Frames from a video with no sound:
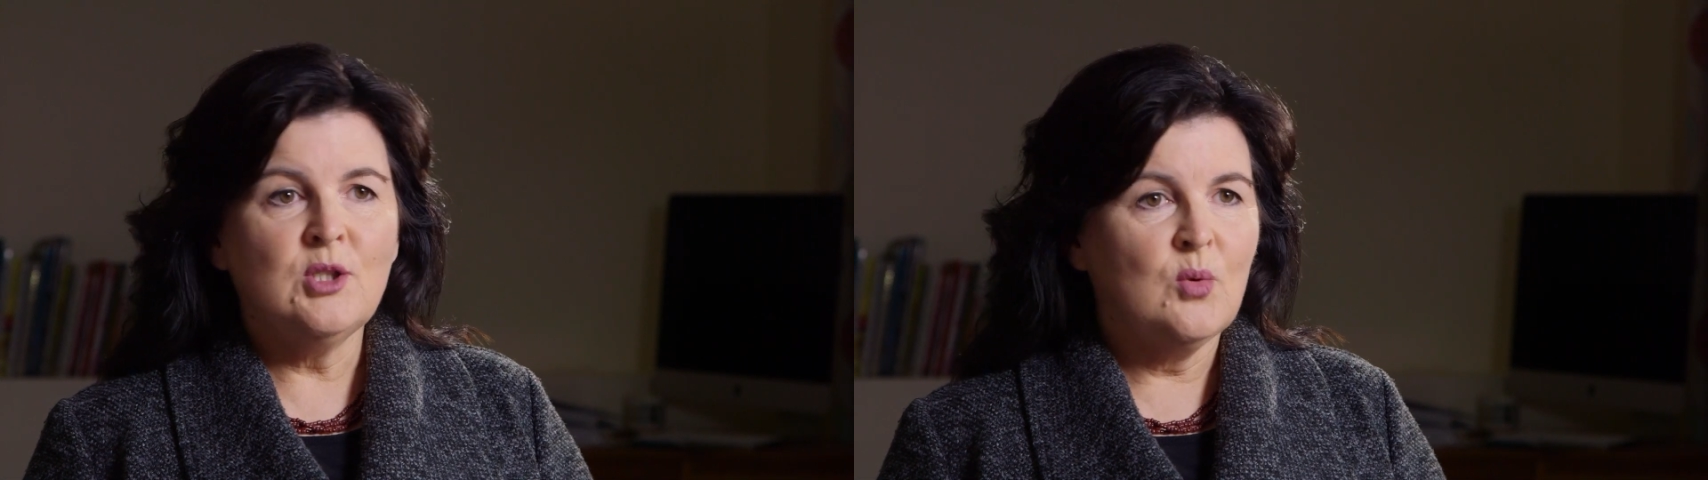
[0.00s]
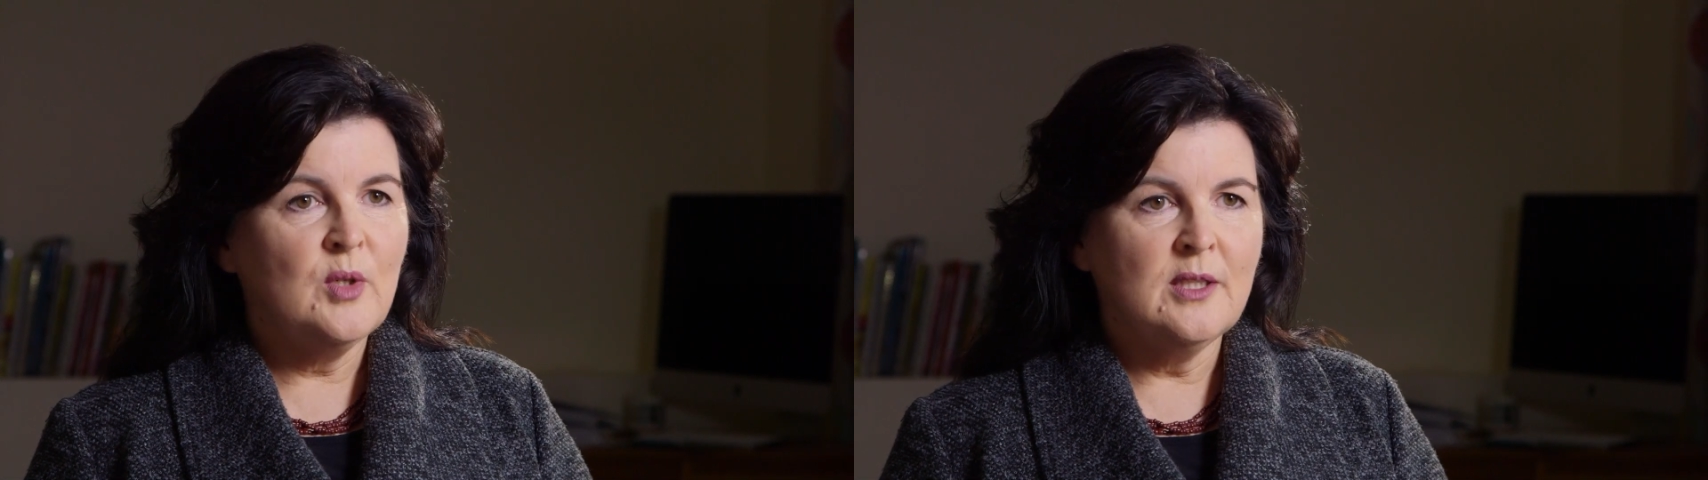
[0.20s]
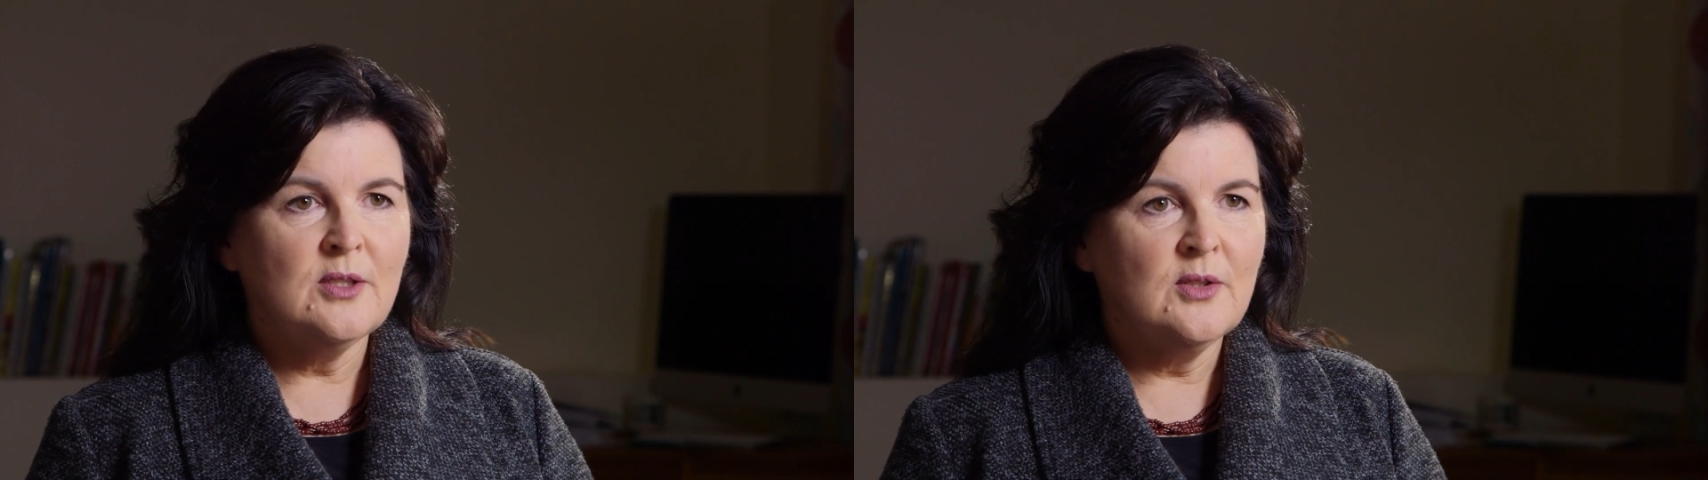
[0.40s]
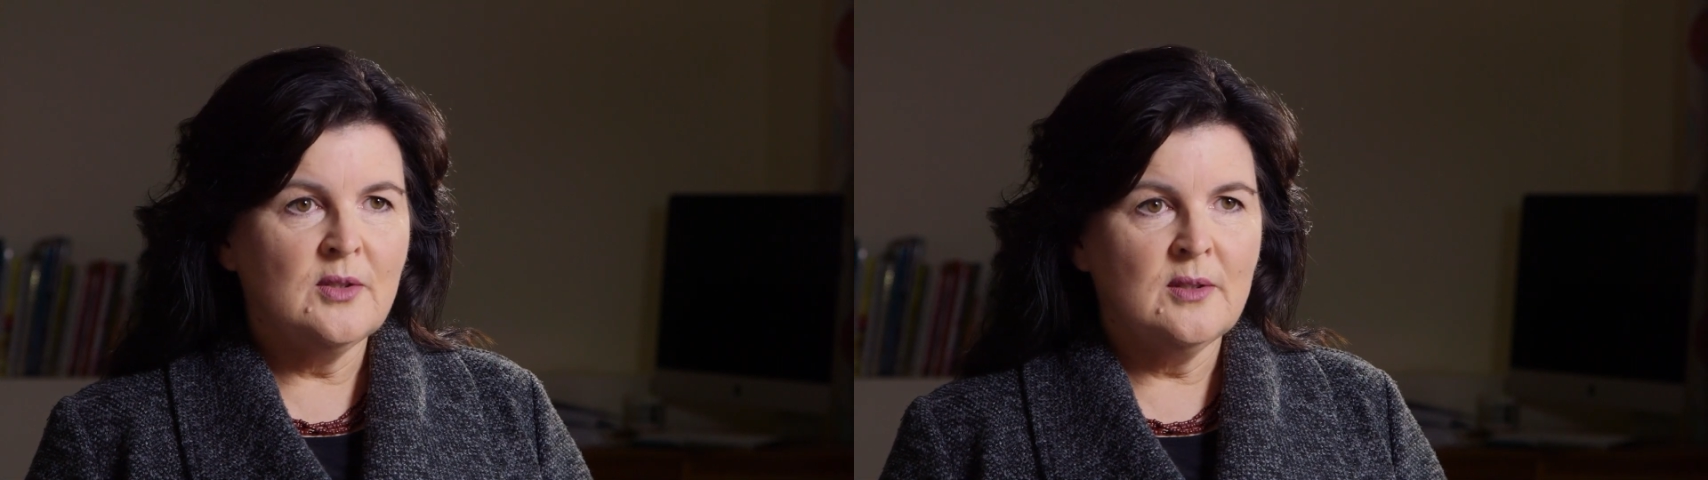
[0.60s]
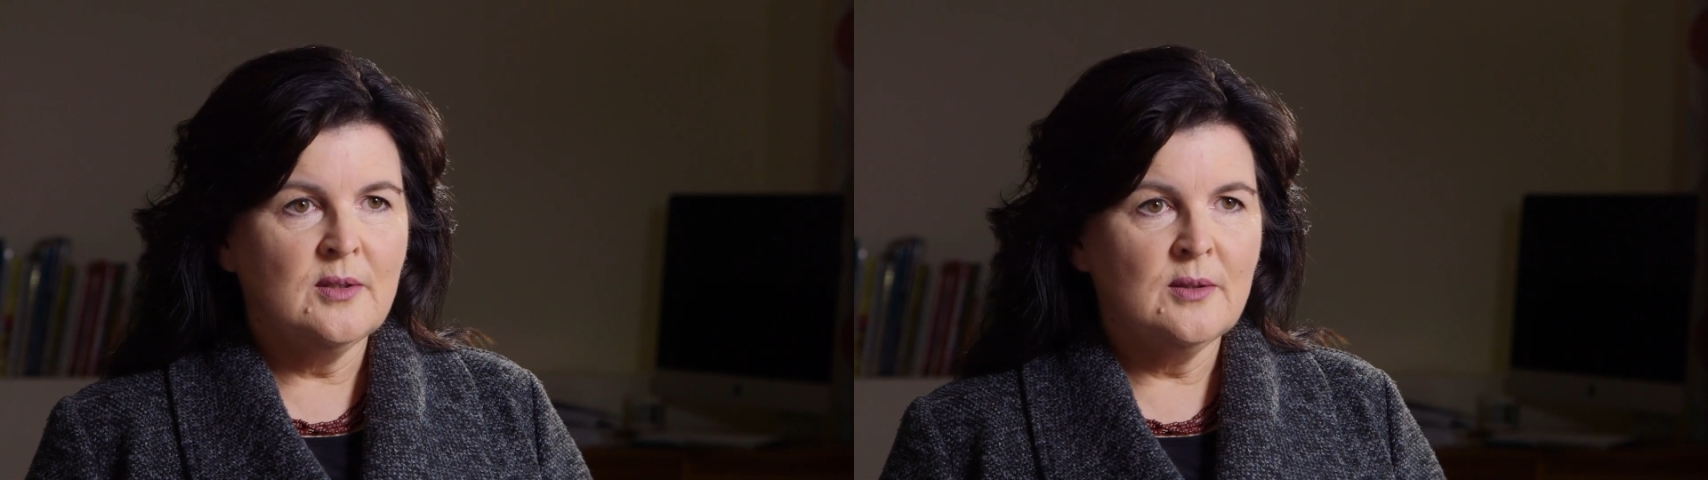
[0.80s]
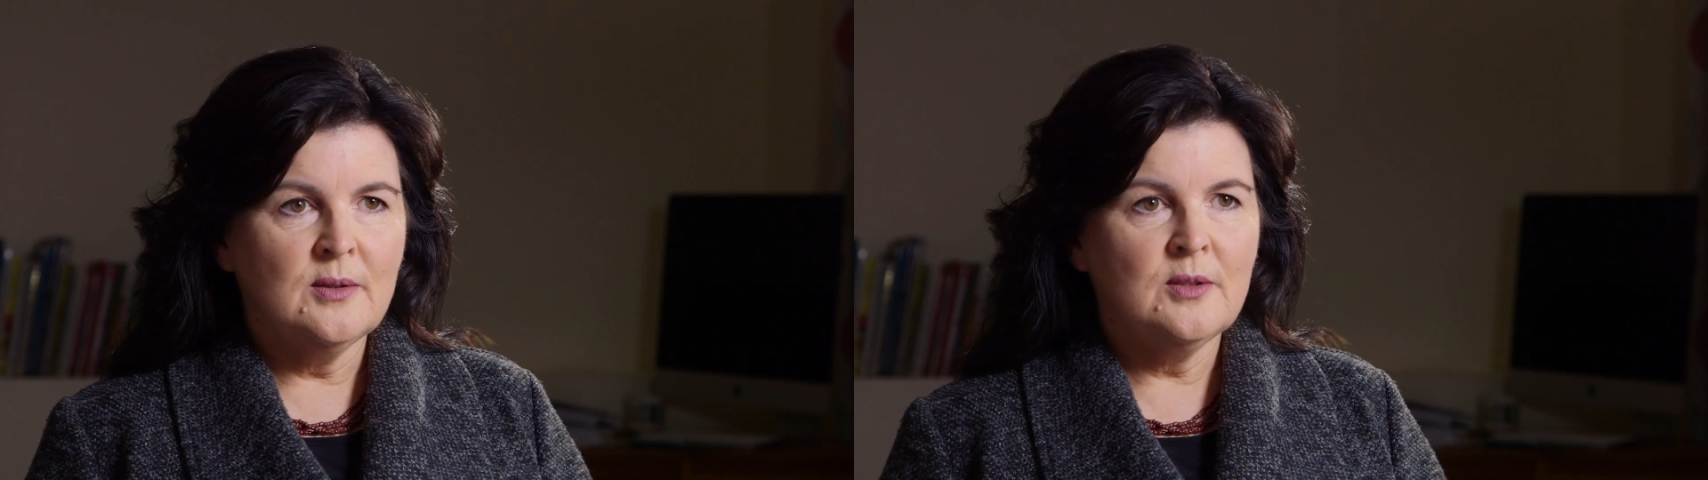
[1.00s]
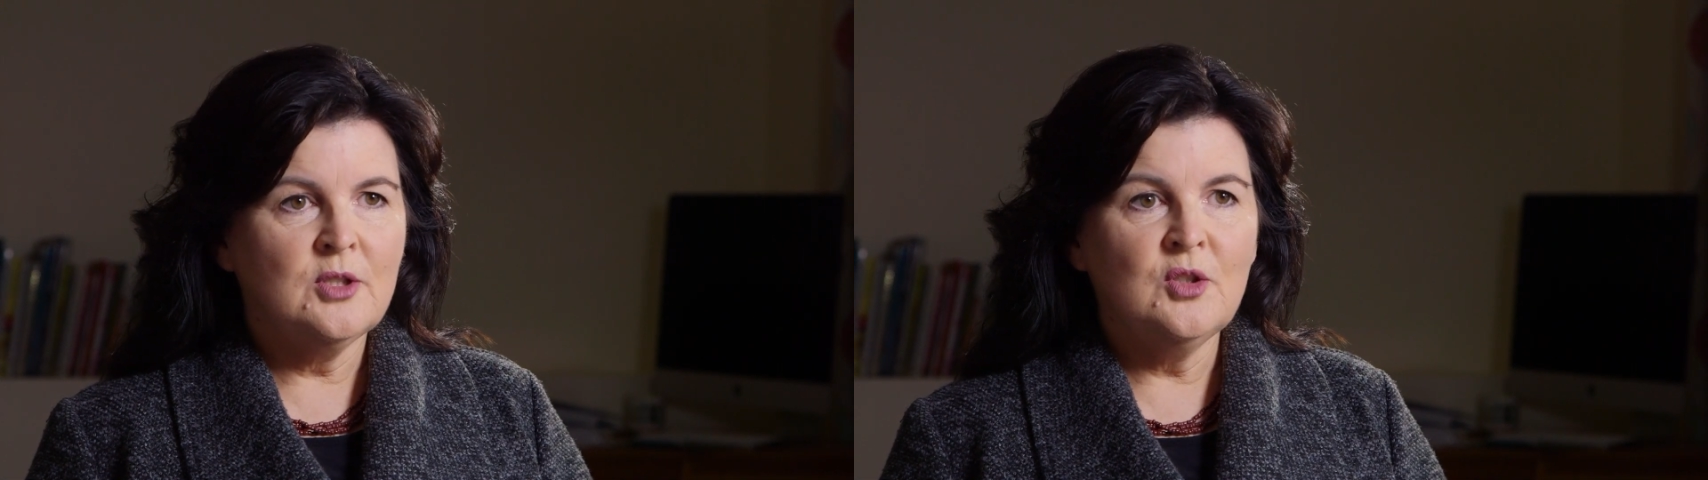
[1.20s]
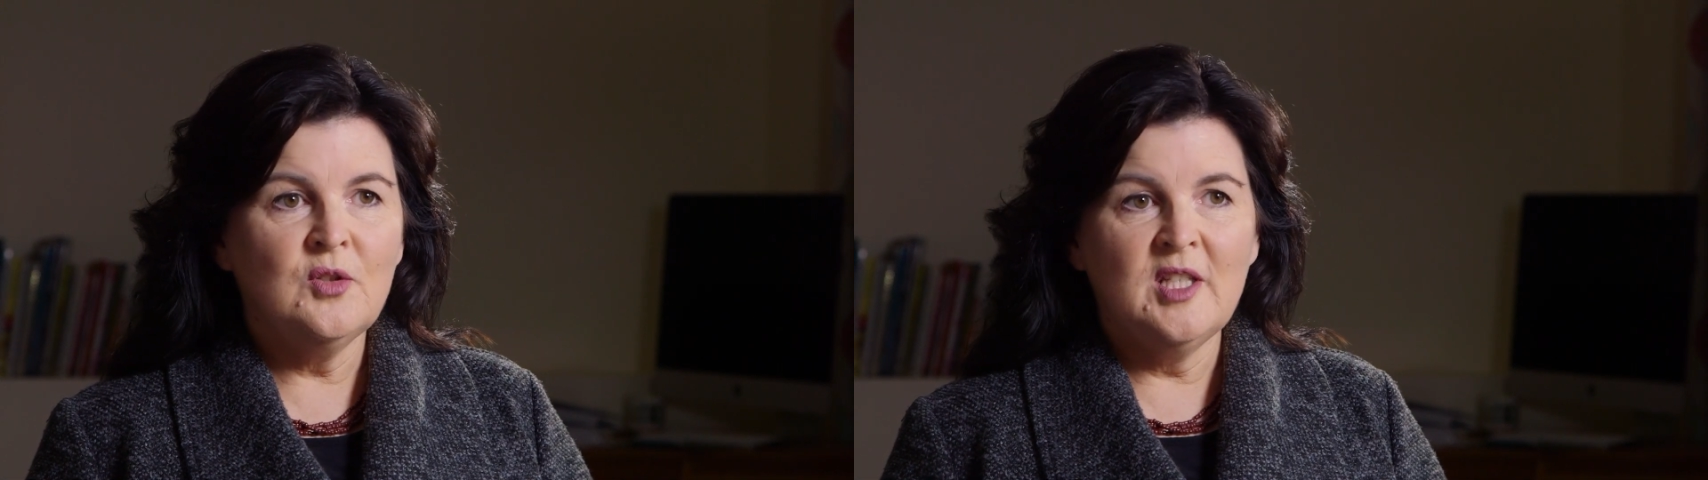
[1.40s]
talking to
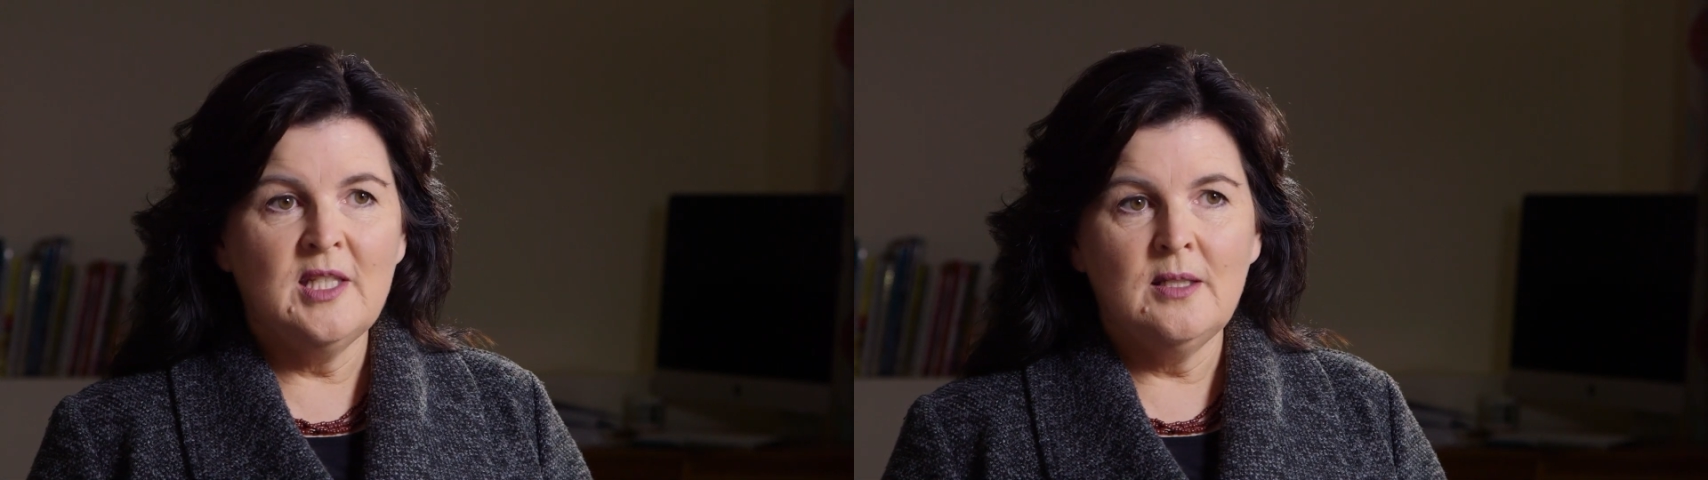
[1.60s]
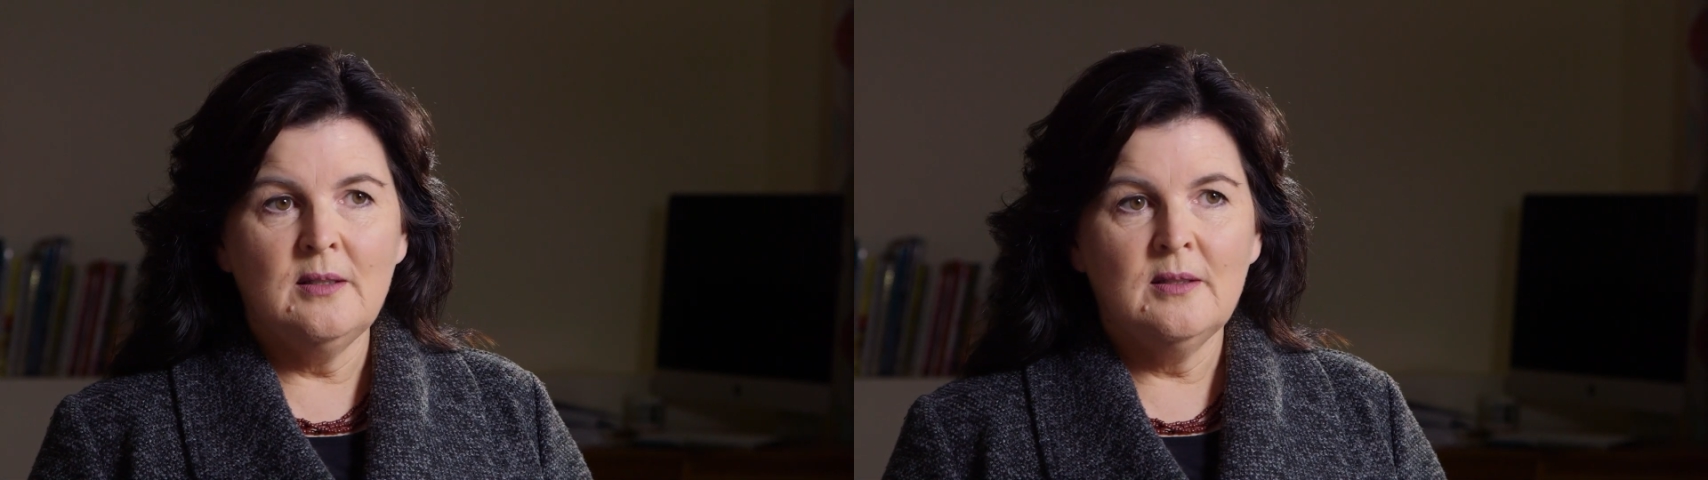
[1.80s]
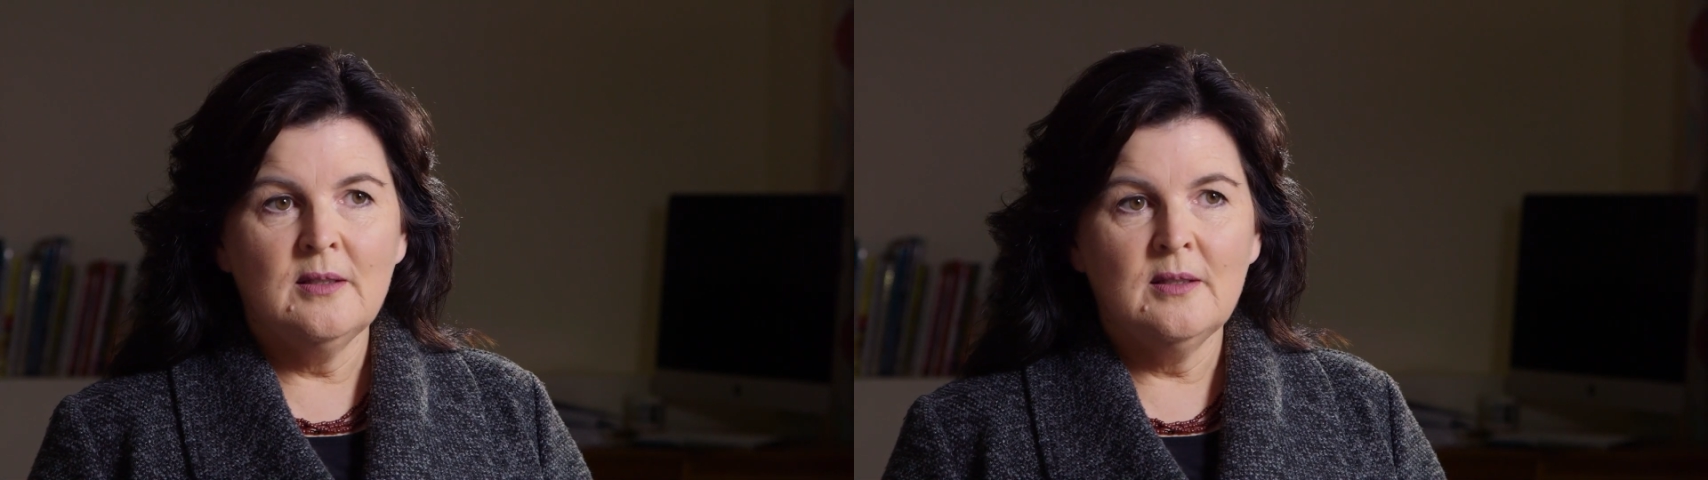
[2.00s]
the